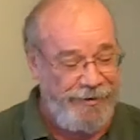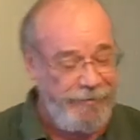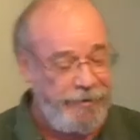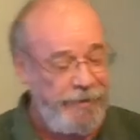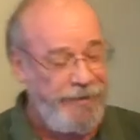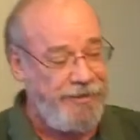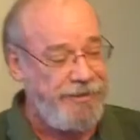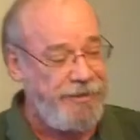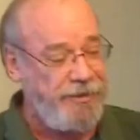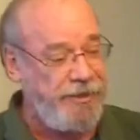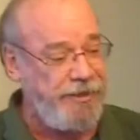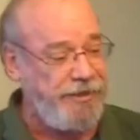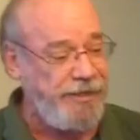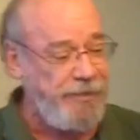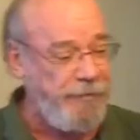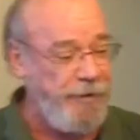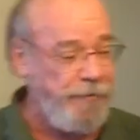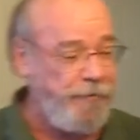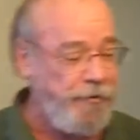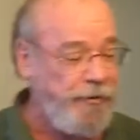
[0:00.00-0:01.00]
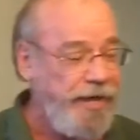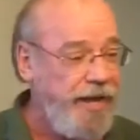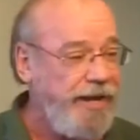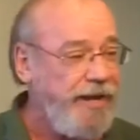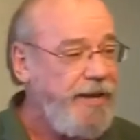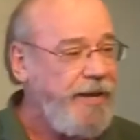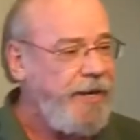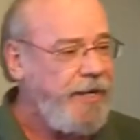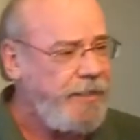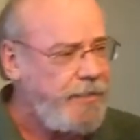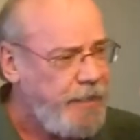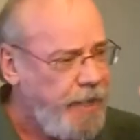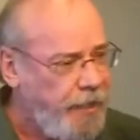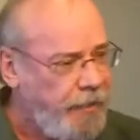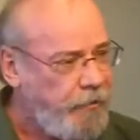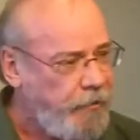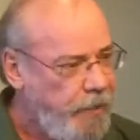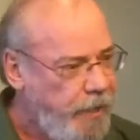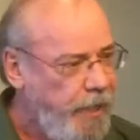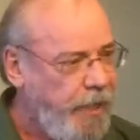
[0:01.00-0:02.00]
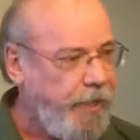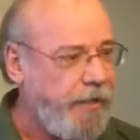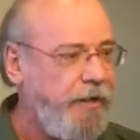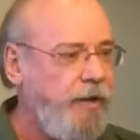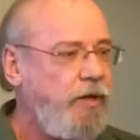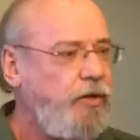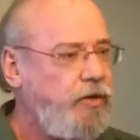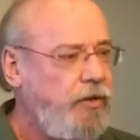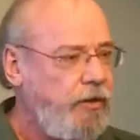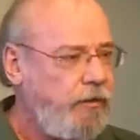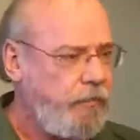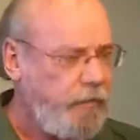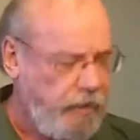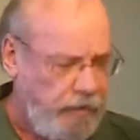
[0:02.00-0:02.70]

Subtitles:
though Albert Ellis didn't come up with that. He's not your dad.